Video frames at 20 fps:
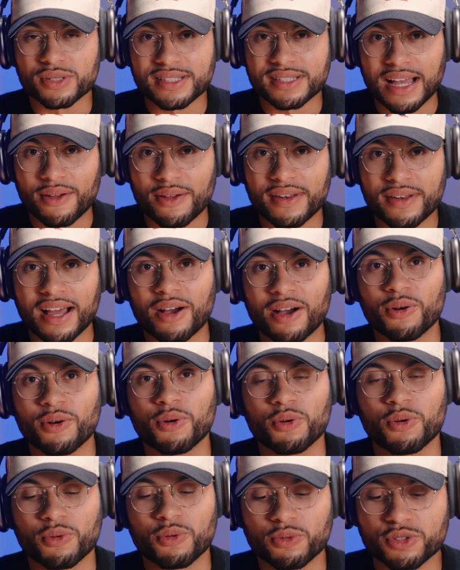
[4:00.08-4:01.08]
sound
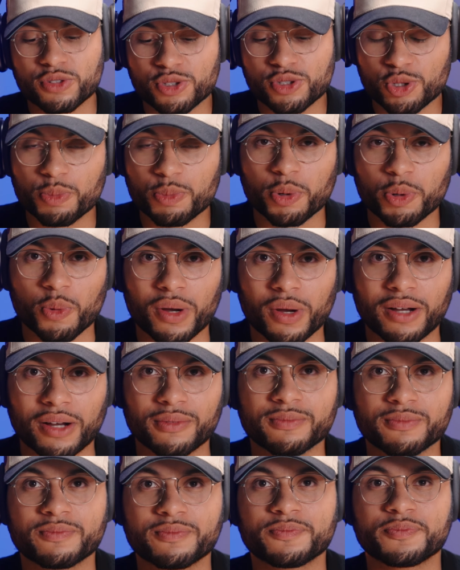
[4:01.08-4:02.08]
out super
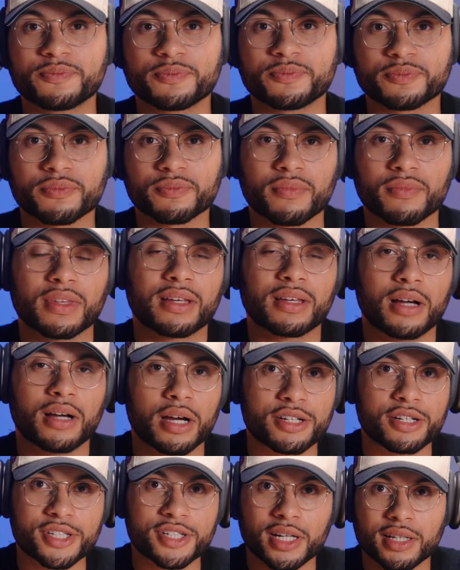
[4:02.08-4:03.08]
well.
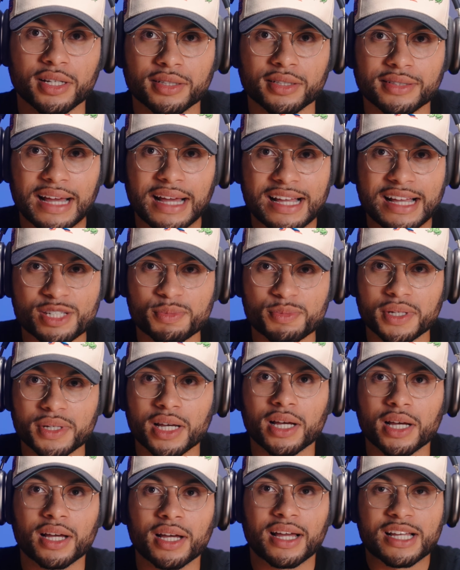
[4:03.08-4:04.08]
All right, Jay, ask me
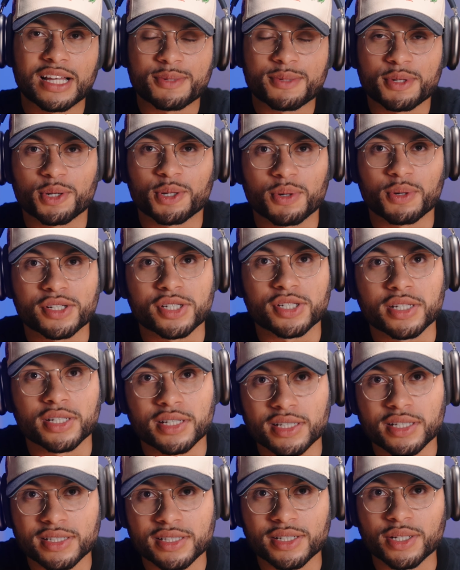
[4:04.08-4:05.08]
a question.
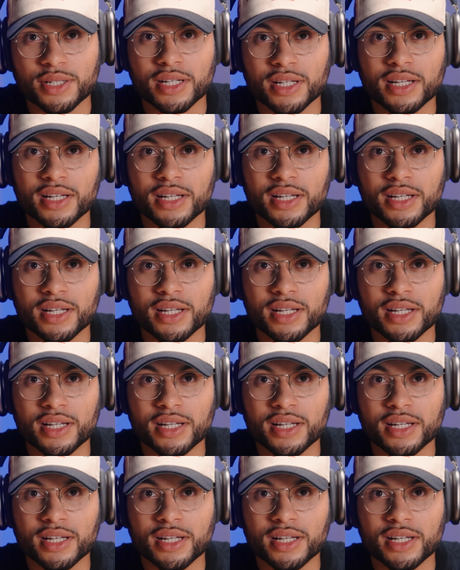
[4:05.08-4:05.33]
See.